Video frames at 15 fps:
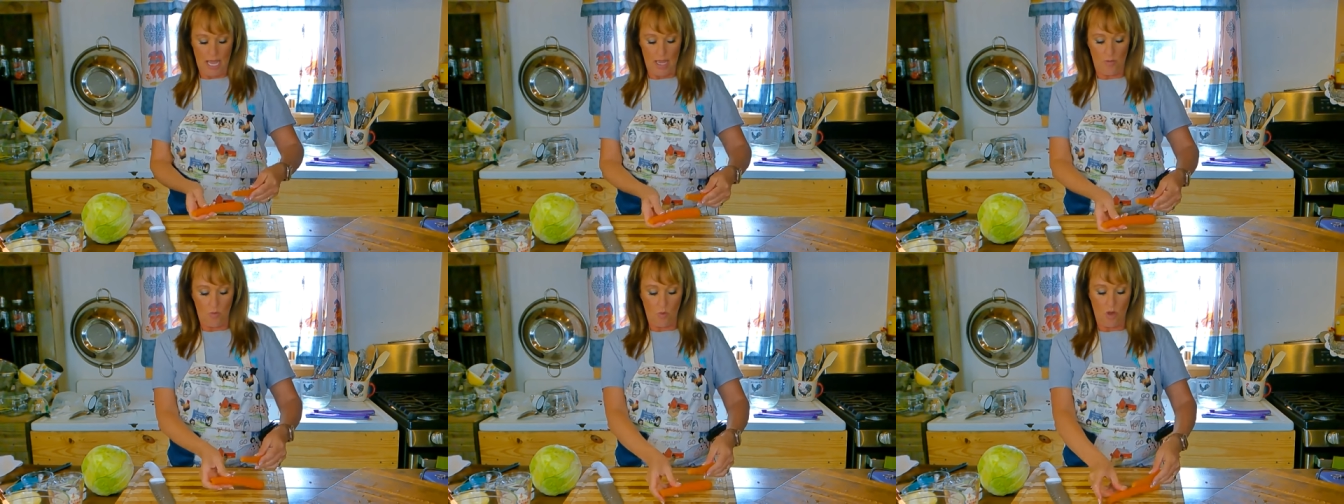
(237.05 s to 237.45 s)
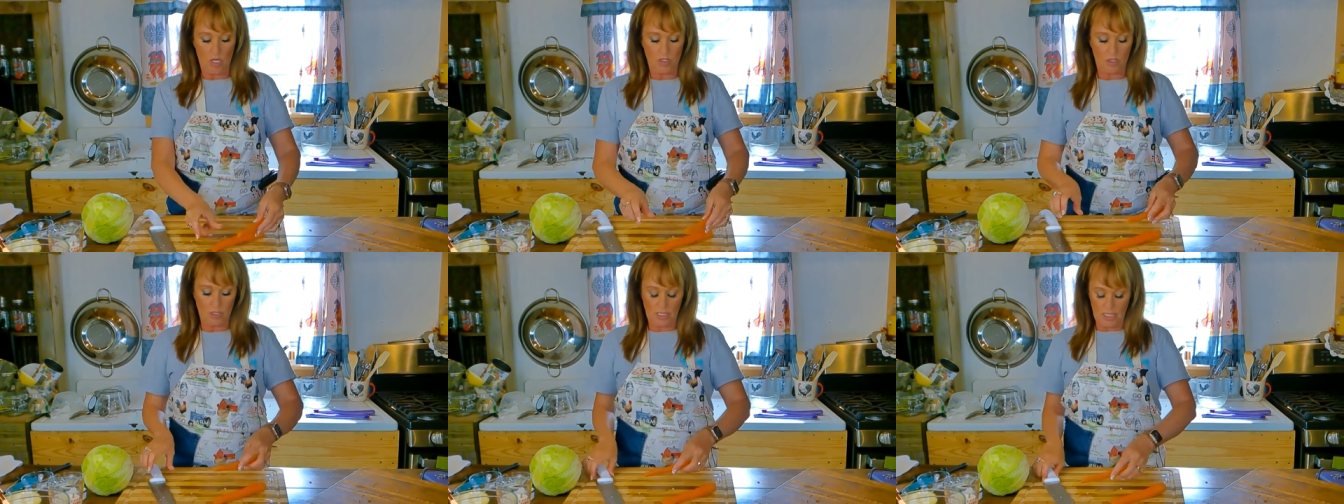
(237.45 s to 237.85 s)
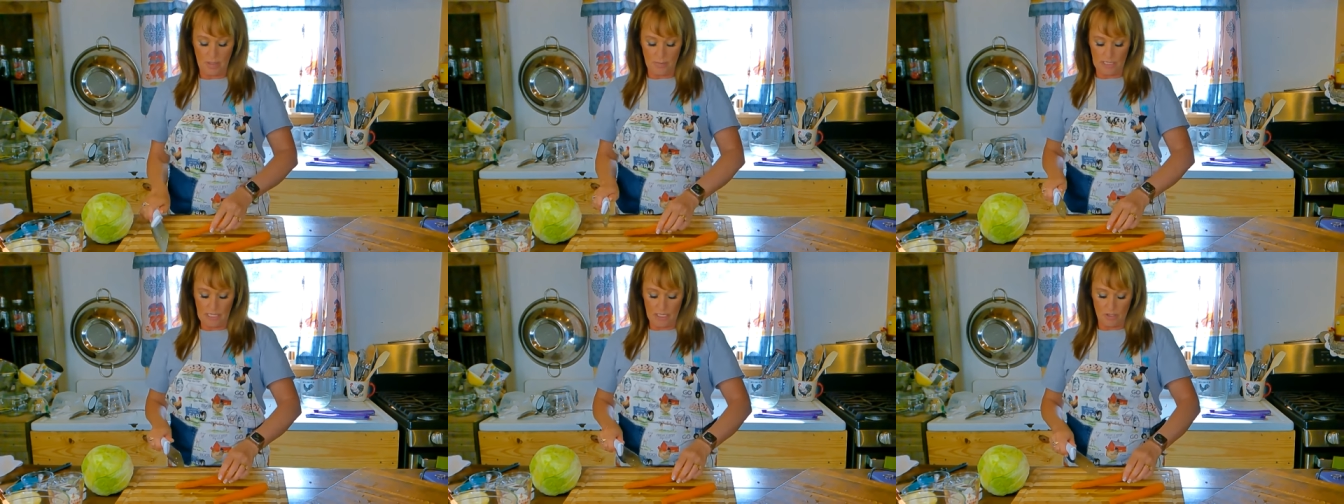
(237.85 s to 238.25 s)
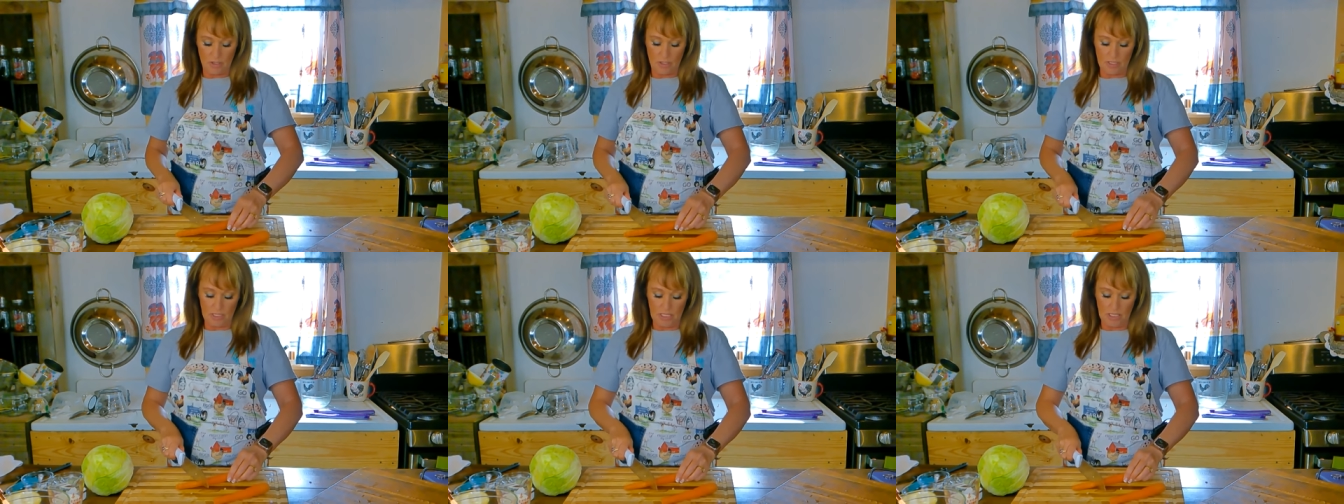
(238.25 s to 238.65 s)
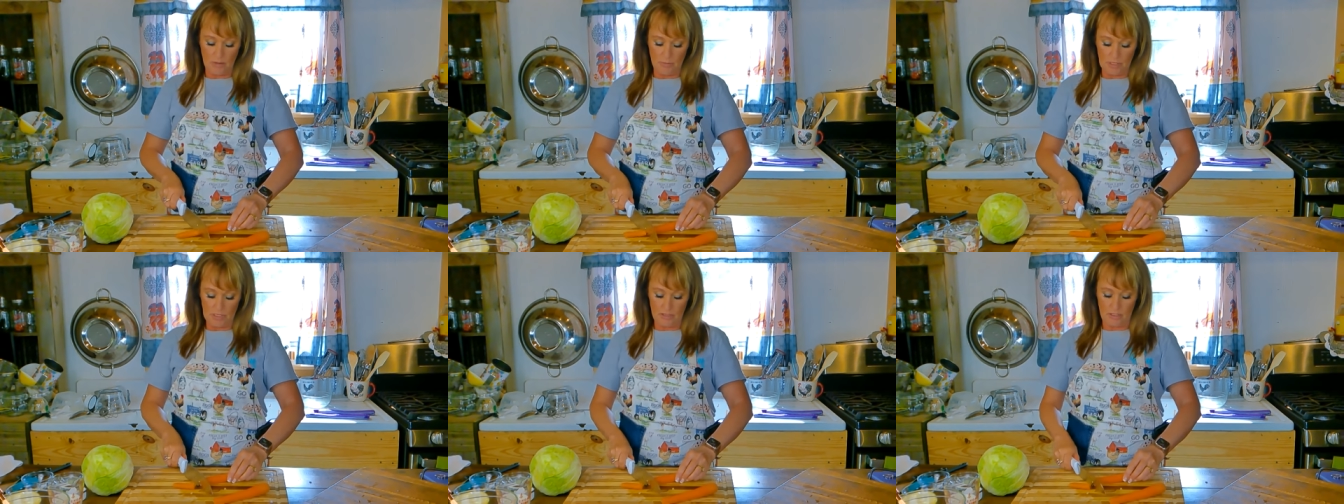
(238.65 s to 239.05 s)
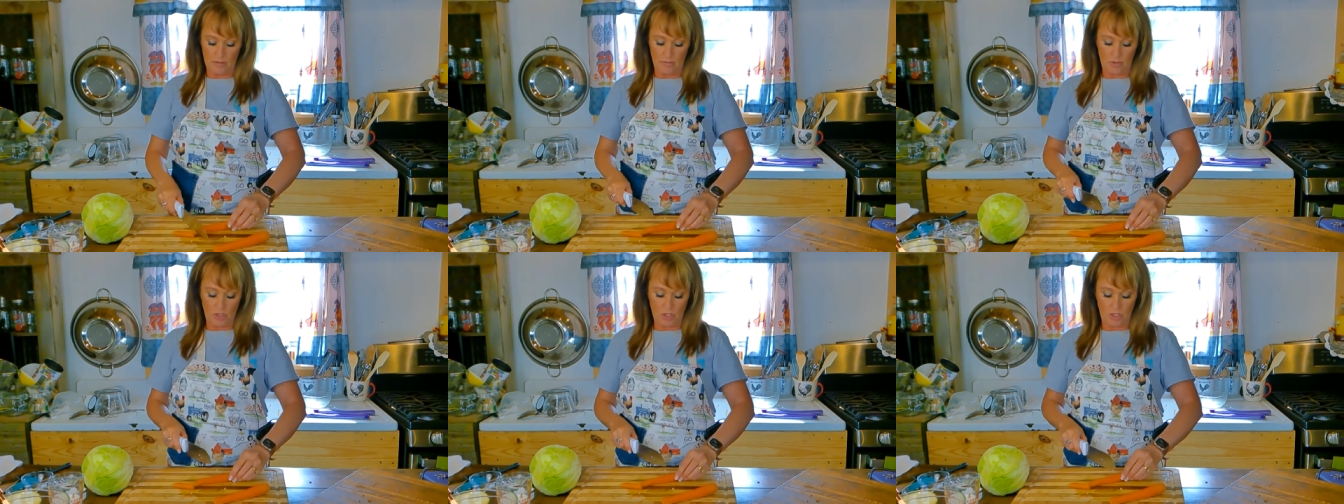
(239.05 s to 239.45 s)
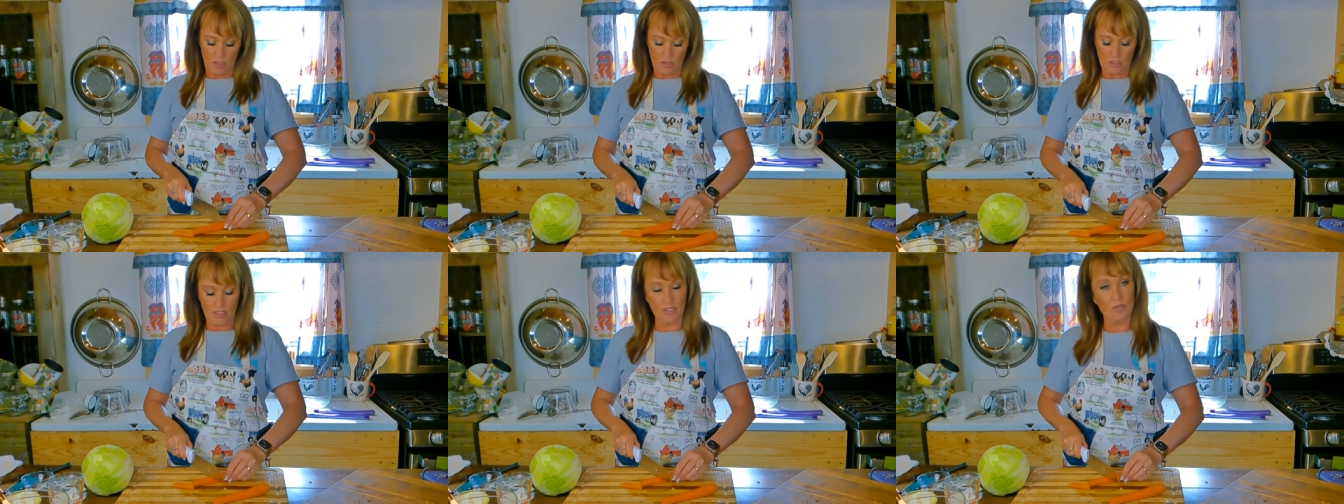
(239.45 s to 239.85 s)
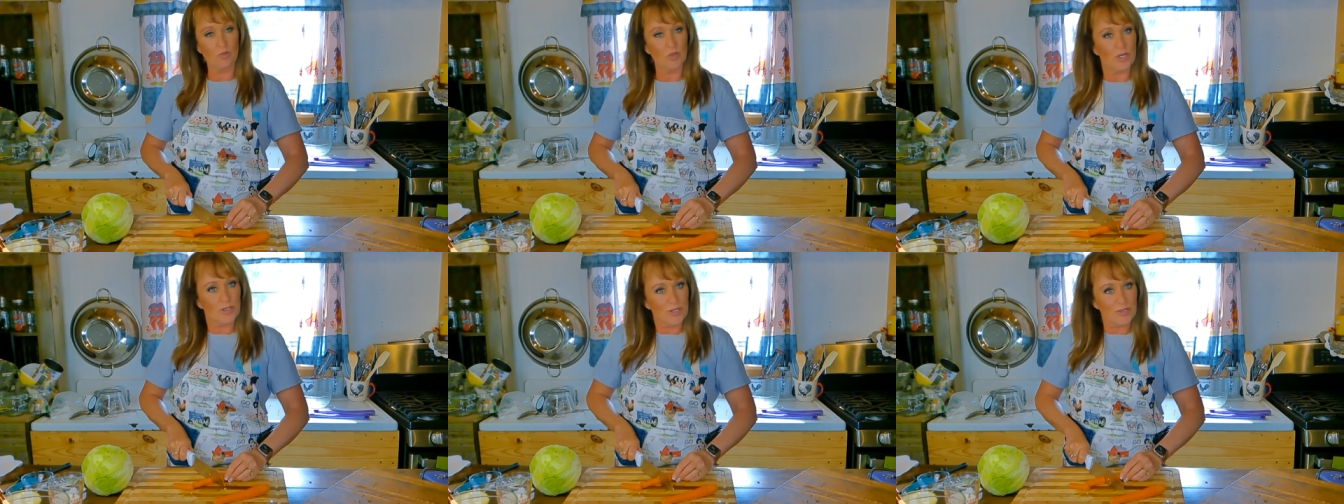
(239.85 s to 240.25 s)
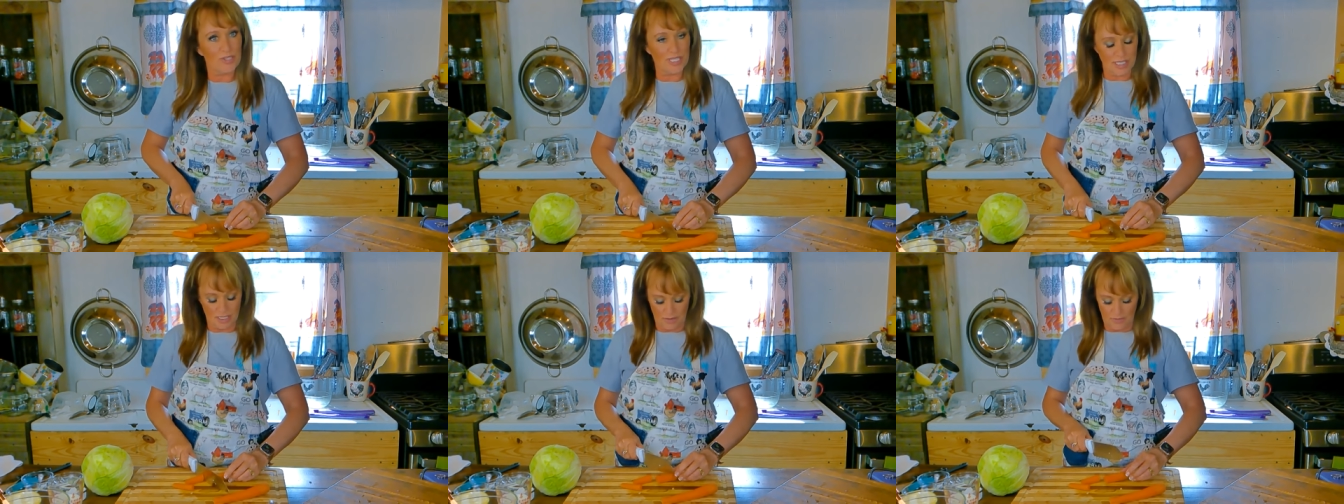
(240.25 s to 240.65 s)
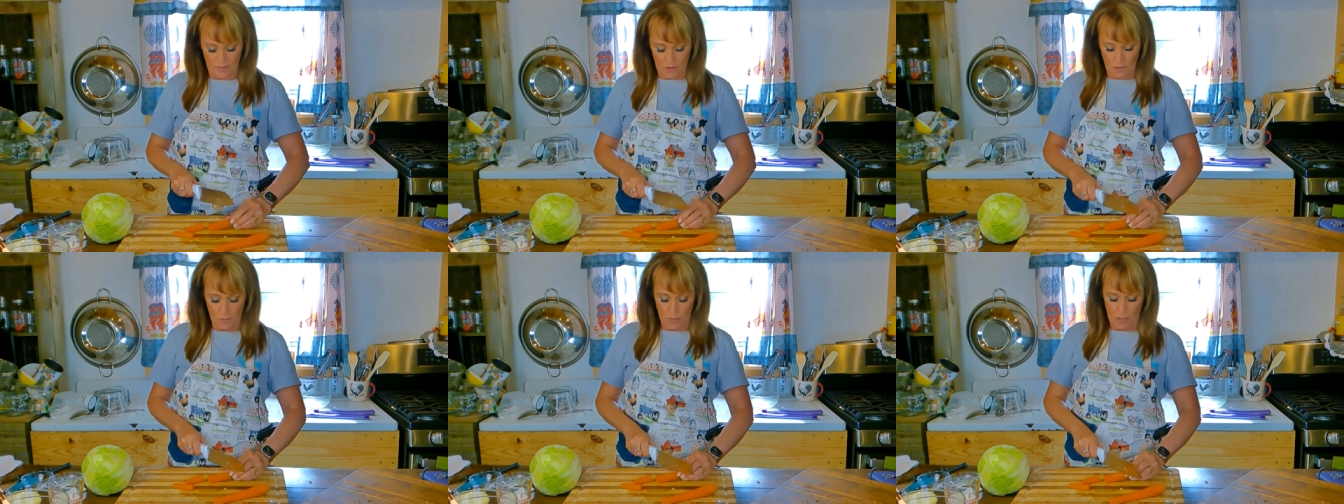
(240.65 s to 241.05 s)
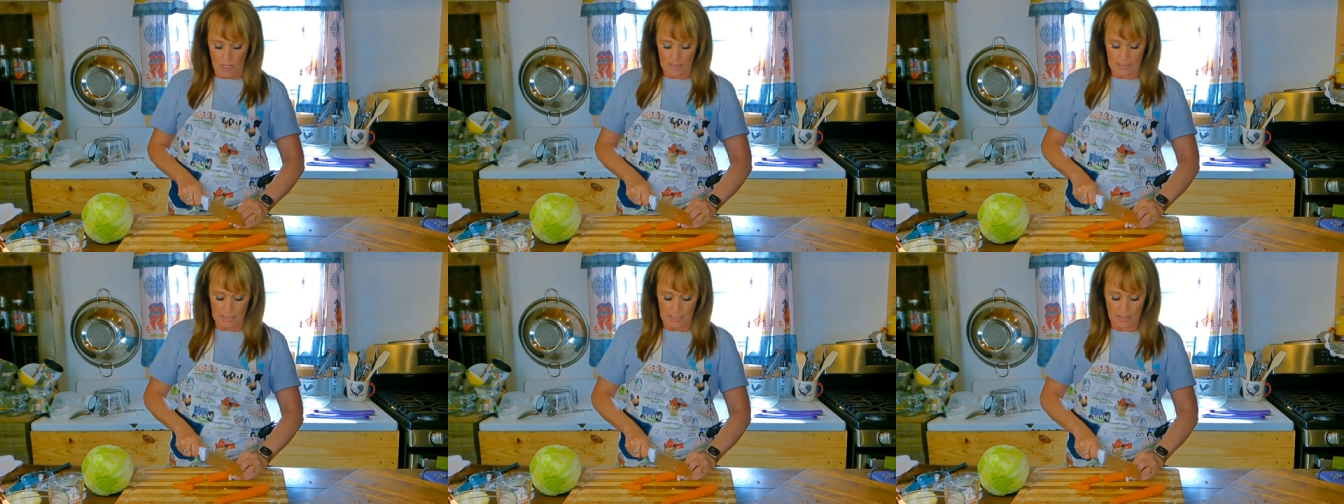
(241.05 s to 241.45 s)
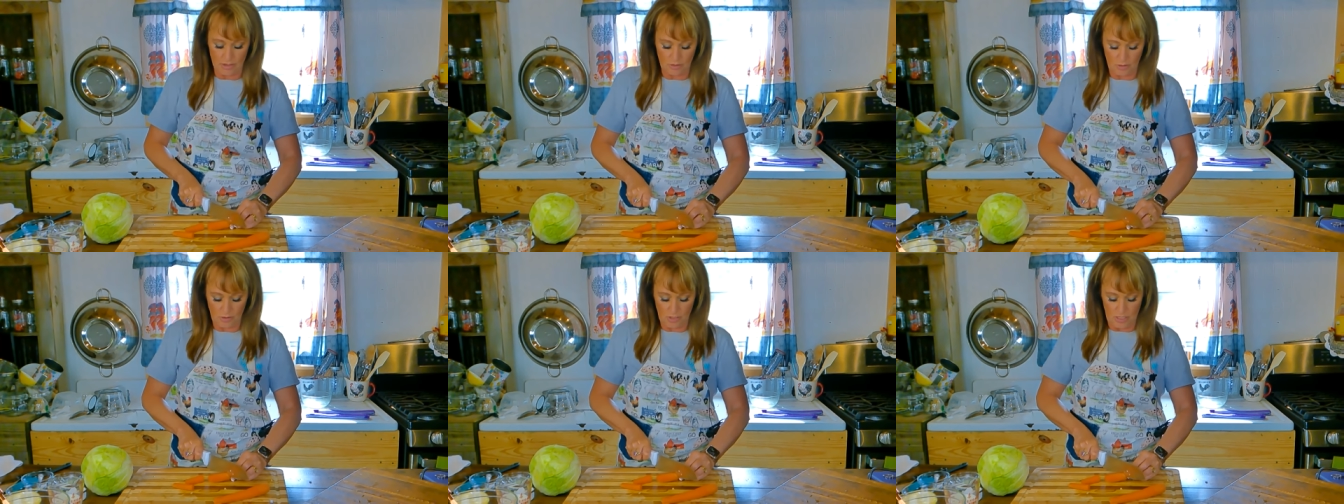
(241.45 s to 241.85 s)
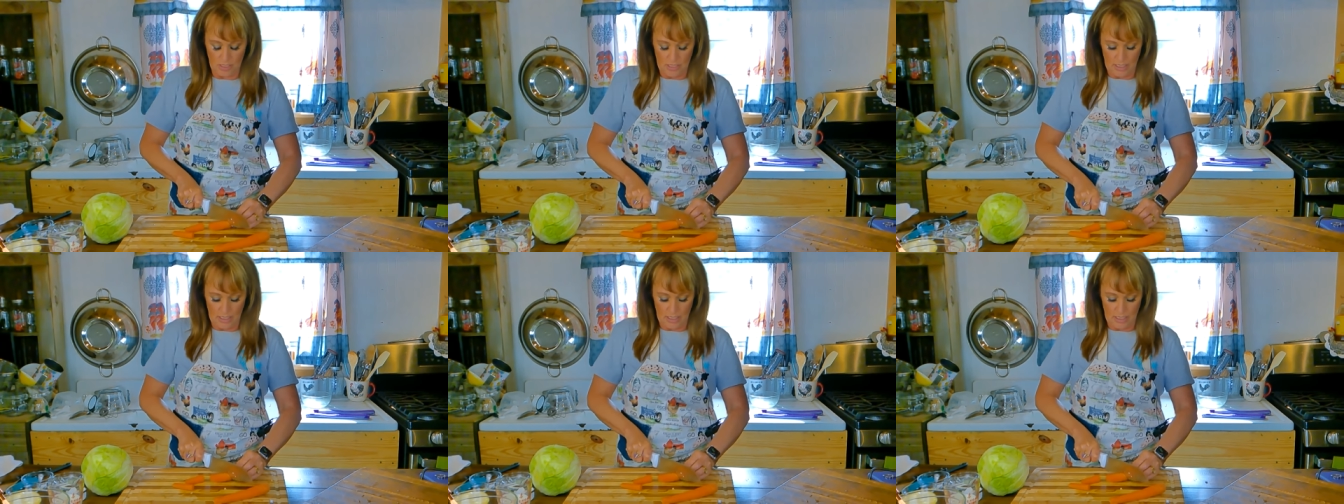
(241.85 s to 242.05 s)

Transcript: and washed them and I just need them in some chunks because we're going to do this in the food processor